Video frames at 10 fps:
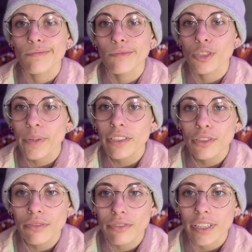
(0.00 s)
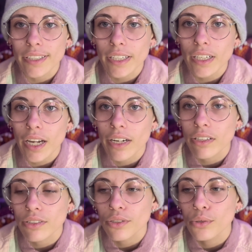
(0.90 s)
speak to freely
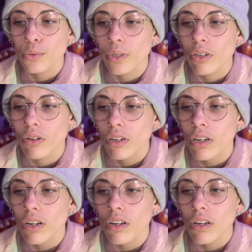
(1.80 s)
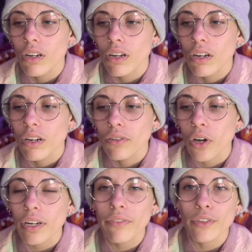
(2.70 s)
and who will
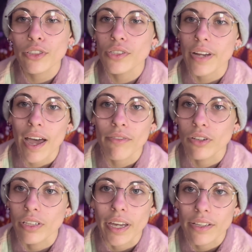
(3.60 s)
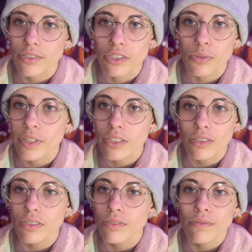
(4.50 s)
not even just have all the answers,
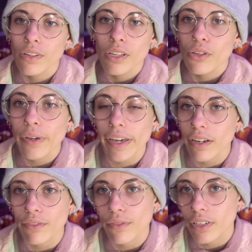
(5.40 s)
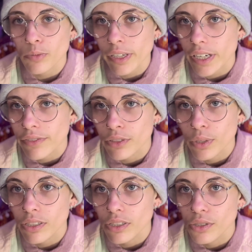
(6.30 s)
because you can't expect
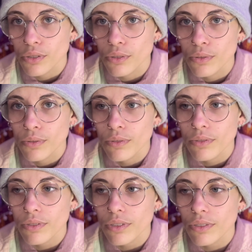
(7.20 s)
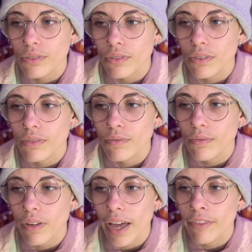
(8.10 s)
everyone to
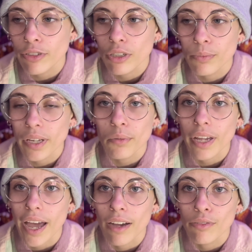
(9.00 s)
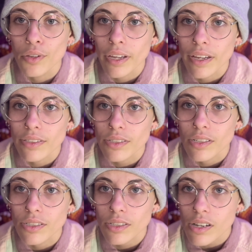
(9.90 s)
ever be able to have all the
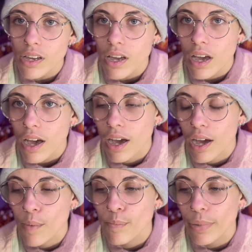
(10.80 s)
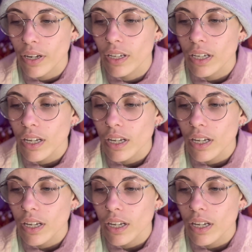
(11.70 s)
answers. But